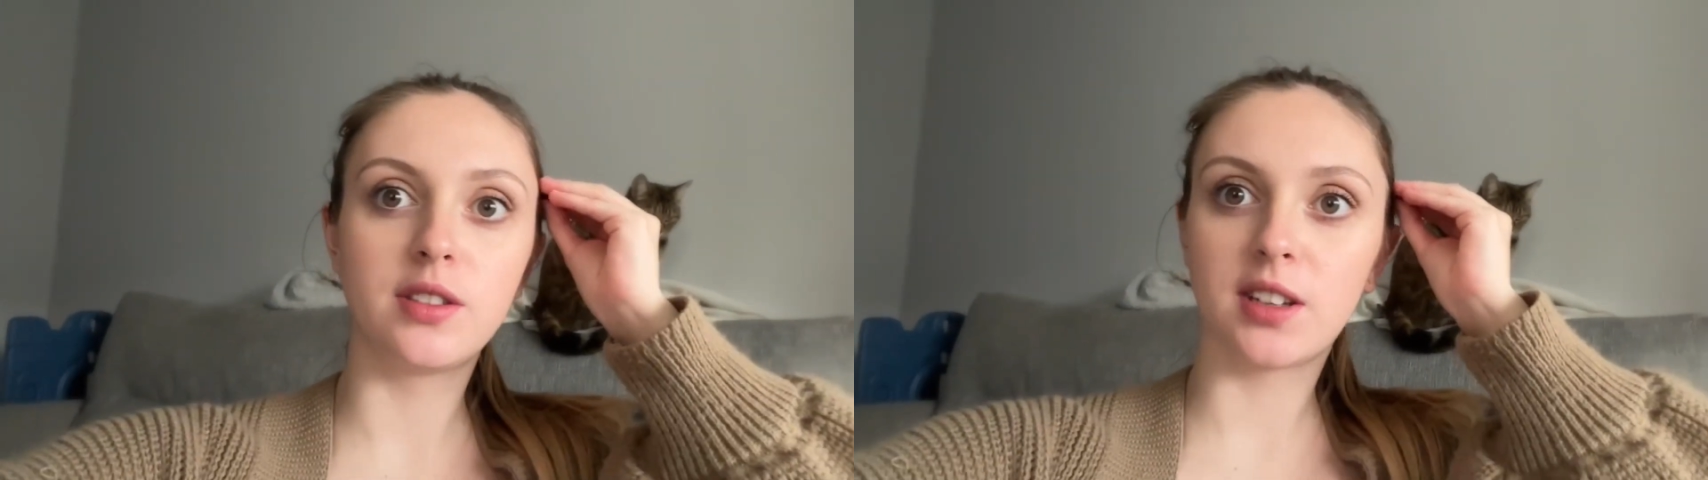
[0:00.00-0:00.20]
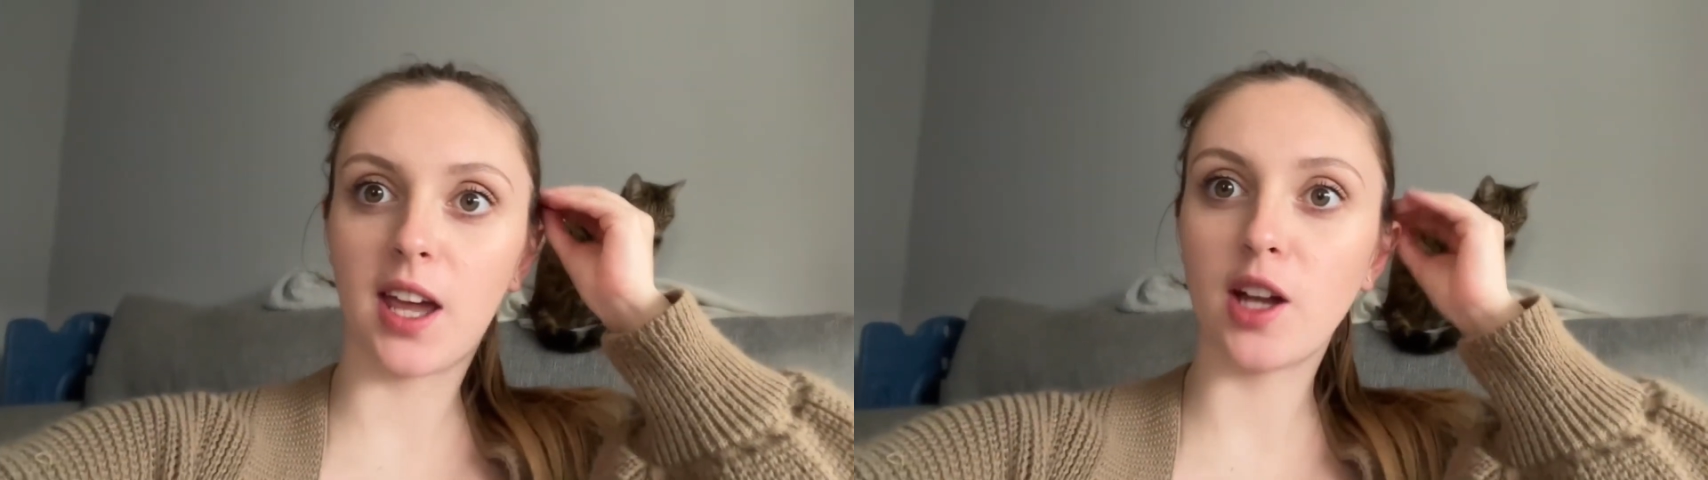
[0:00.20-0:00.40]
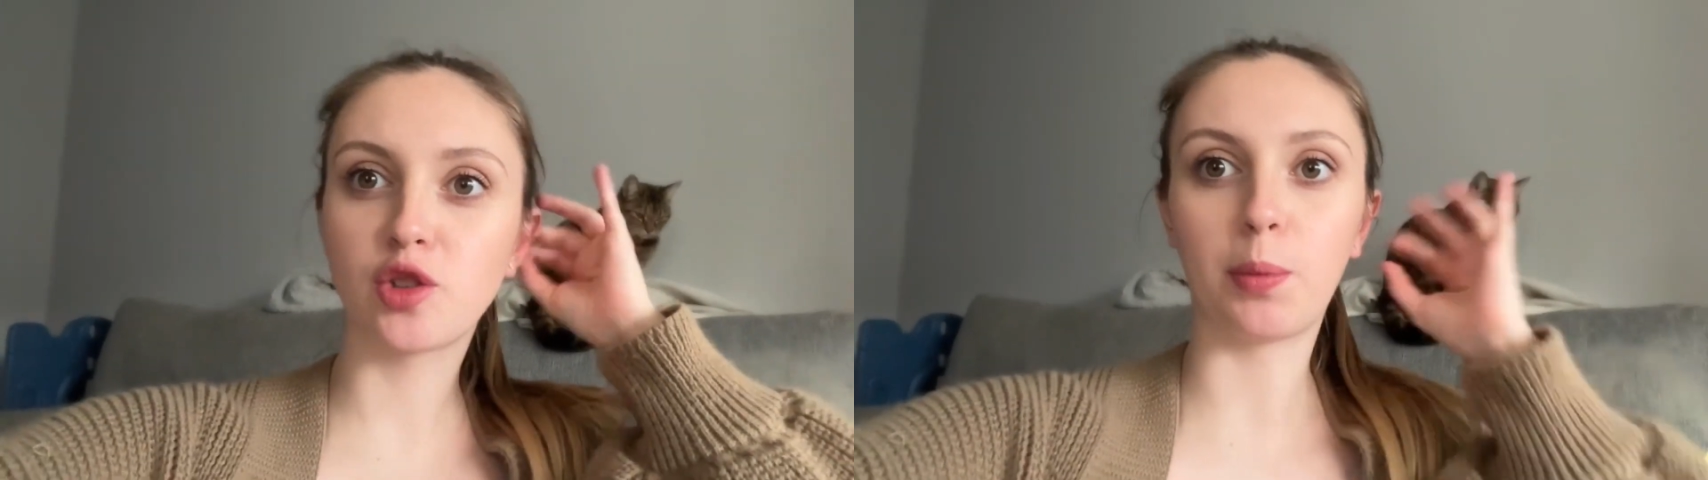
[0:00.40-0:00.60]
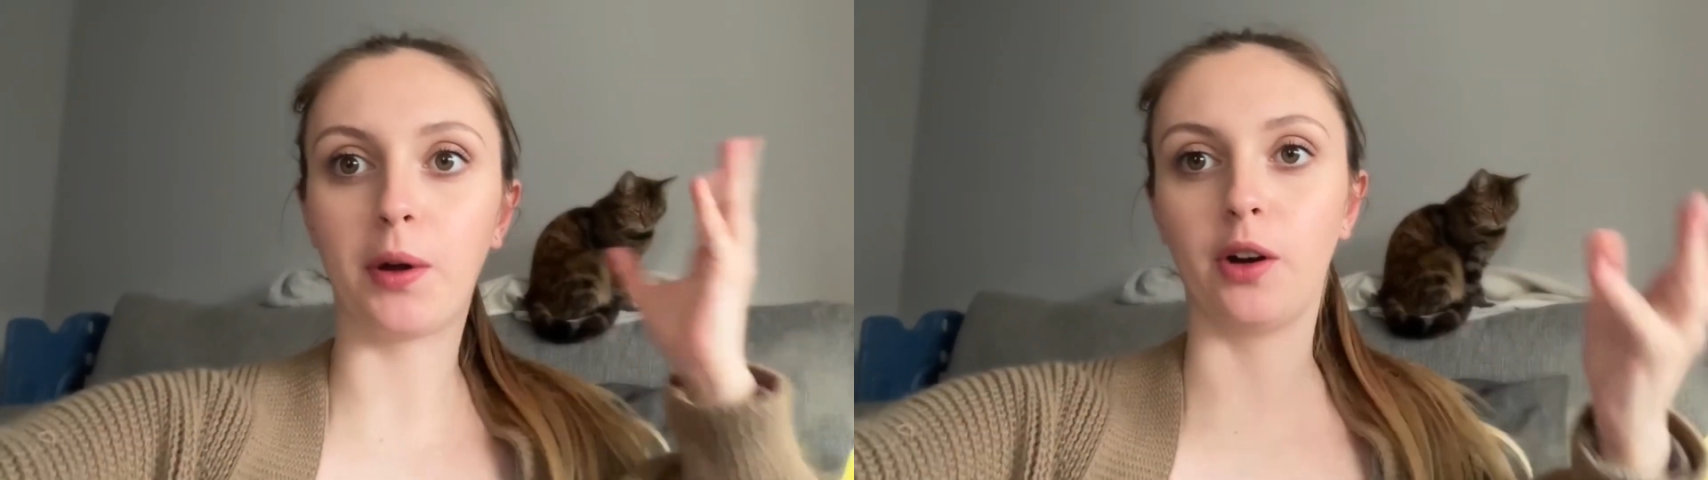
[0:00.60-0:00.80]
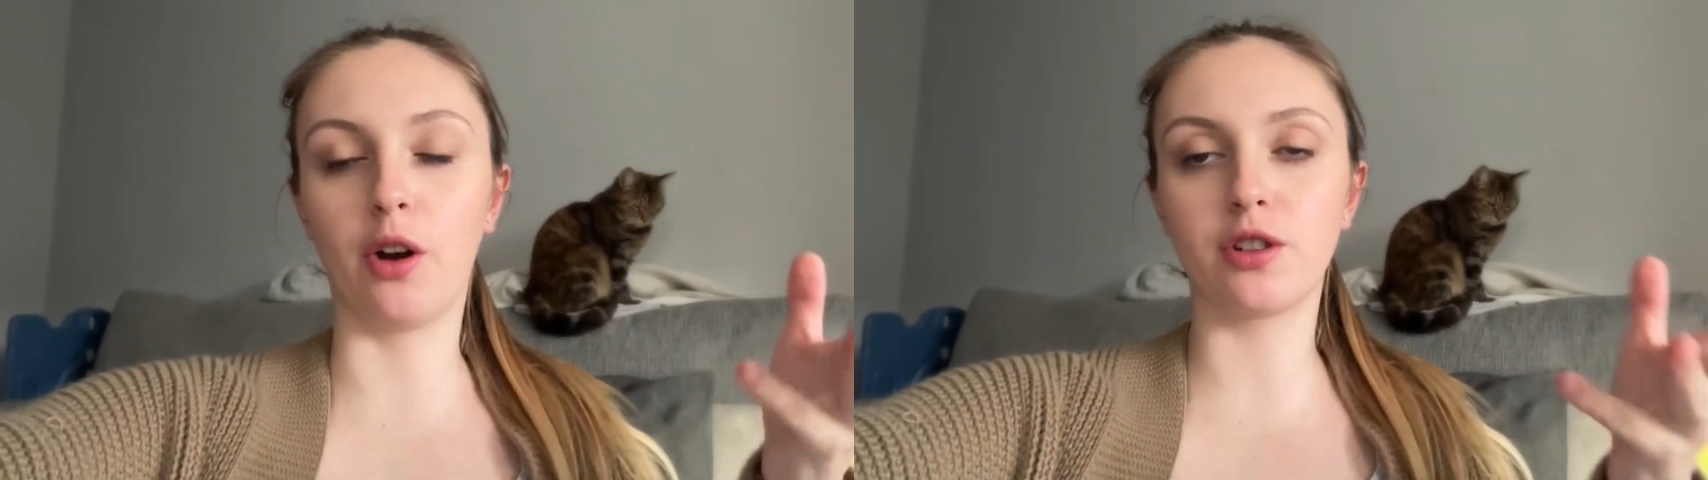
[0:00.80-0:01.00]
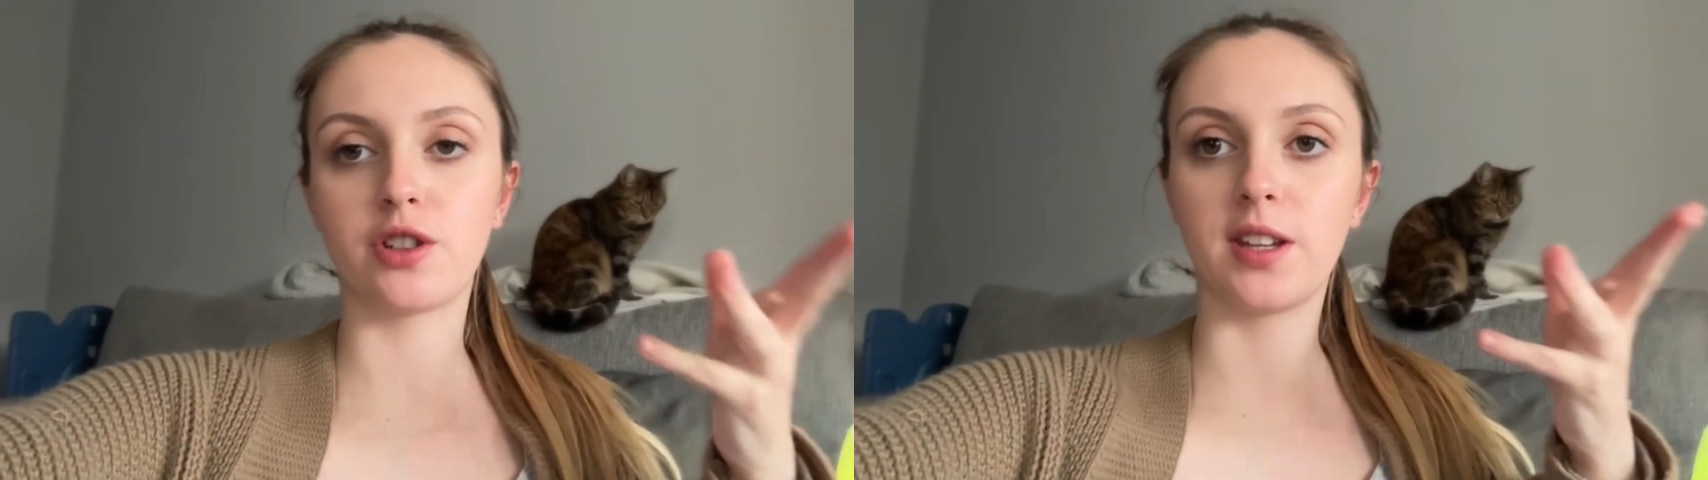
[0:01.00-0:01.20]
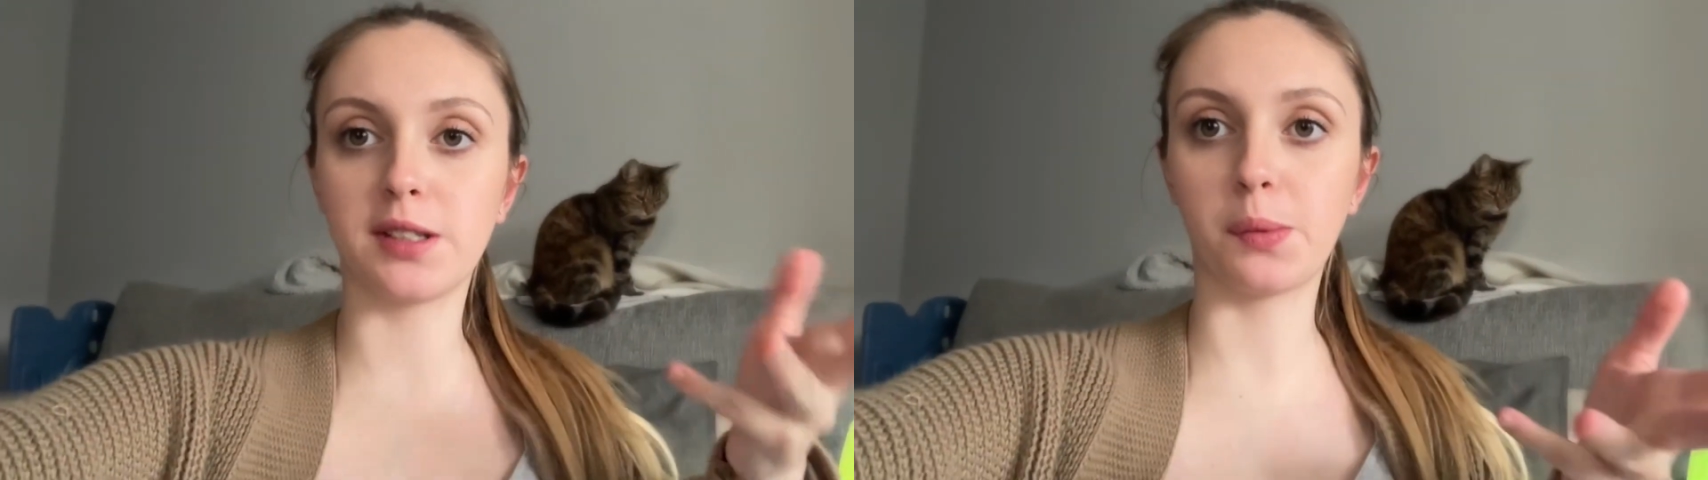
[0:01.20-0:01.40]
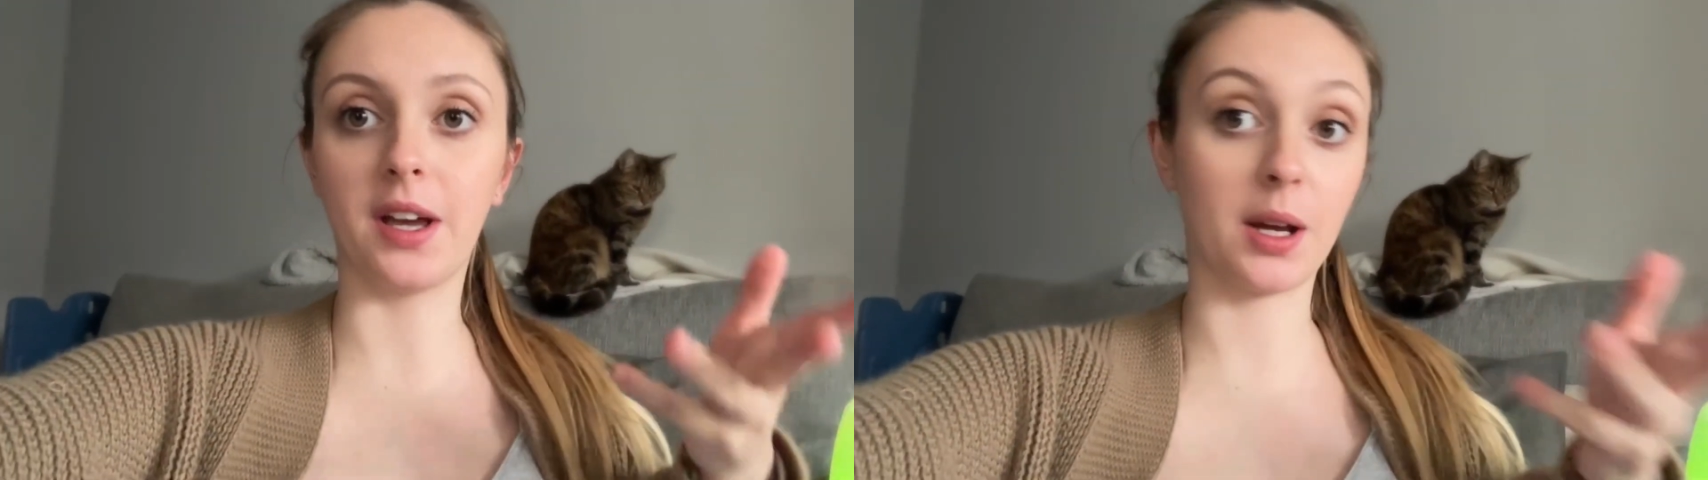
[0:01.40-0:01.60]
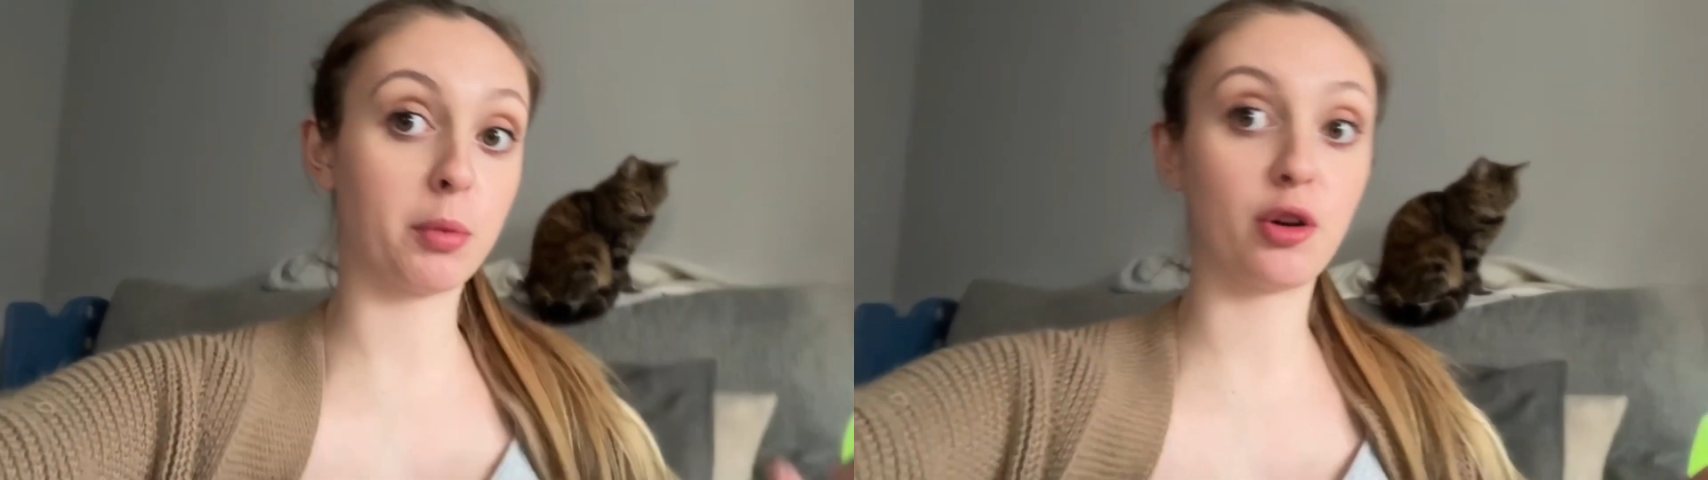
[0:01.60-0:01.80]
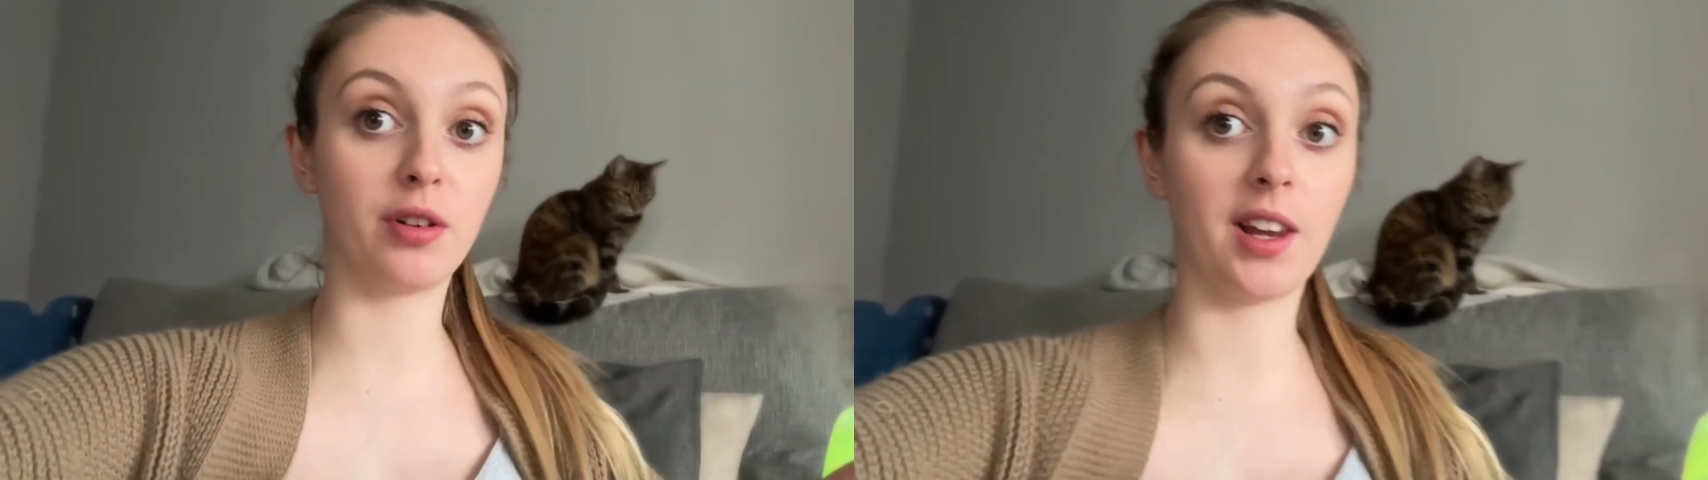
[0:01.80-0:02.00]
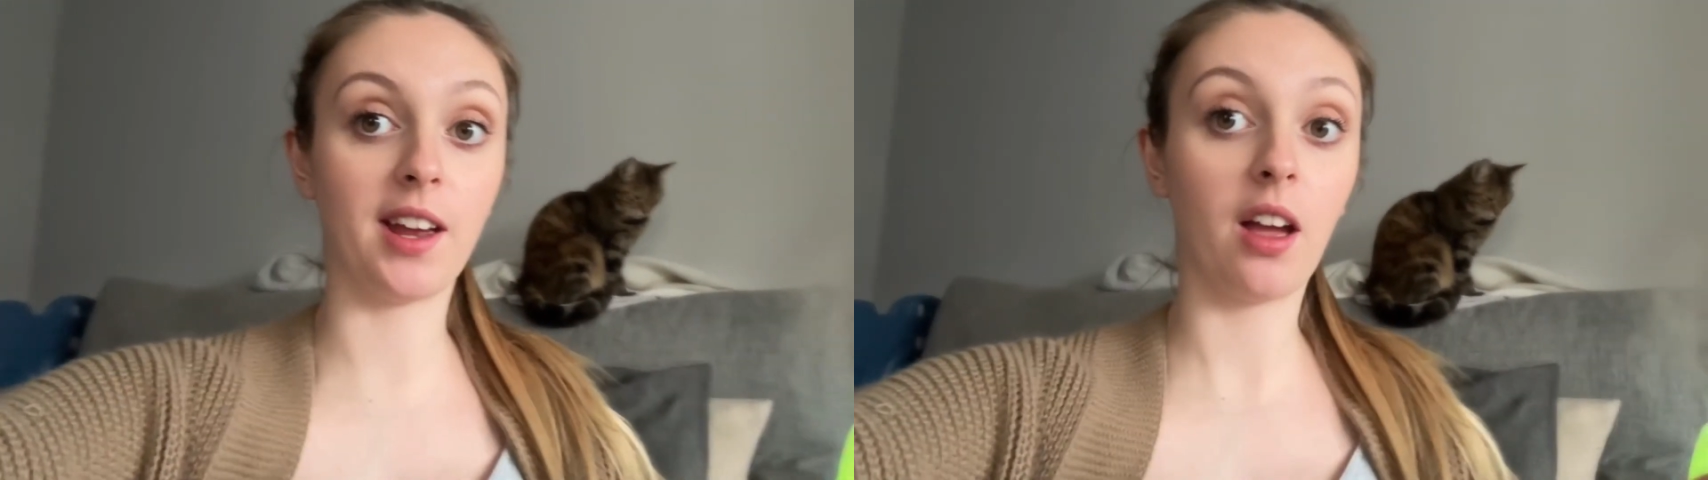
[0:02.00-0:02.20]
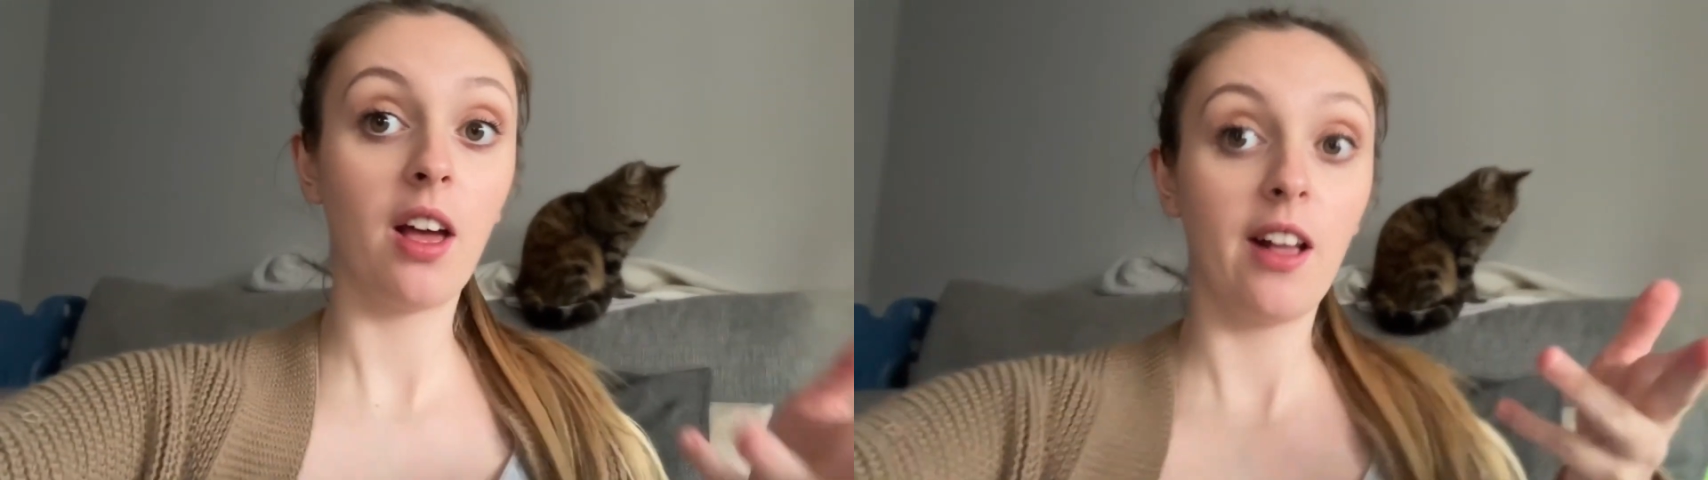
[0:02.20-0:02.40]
kicked up a notch this week, I'm currently